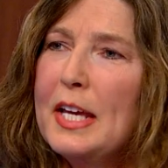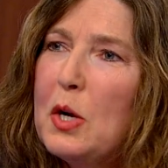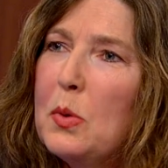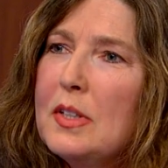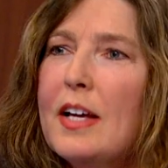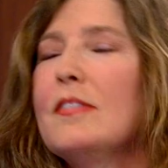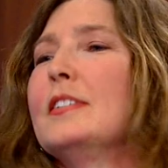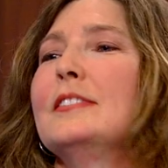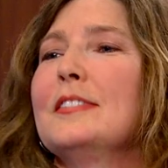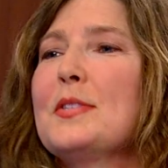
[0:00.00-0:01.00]
equal oh,
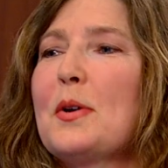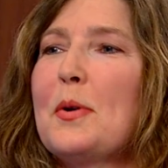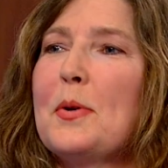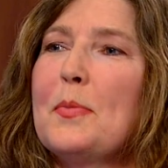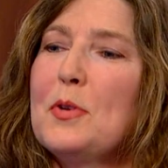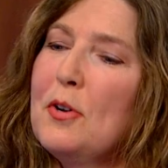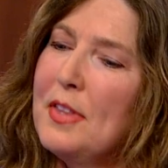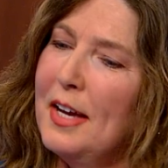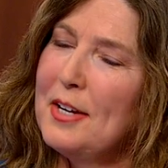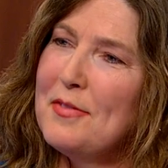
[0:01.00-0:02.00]
level. So you you're at
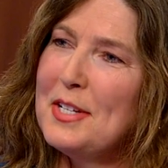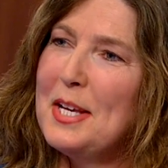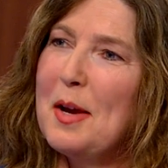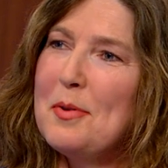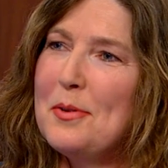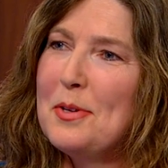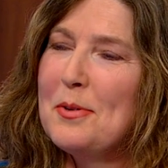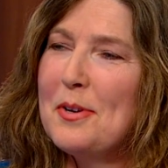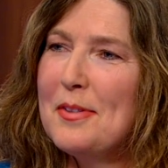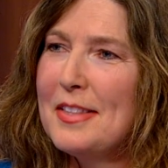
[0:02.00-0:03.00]
the head of the table,
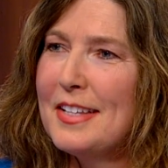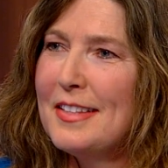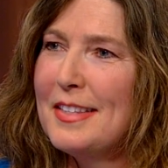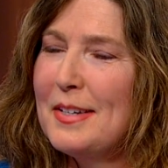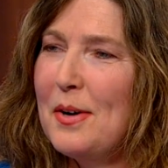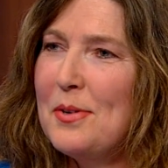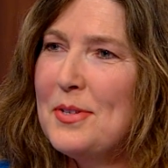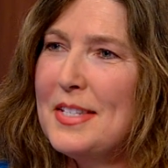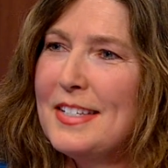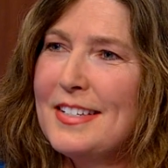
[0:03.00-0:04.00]
you are the, the
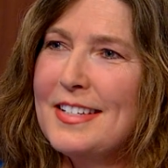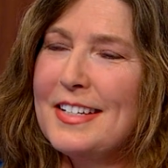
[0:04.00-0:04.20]
host, and...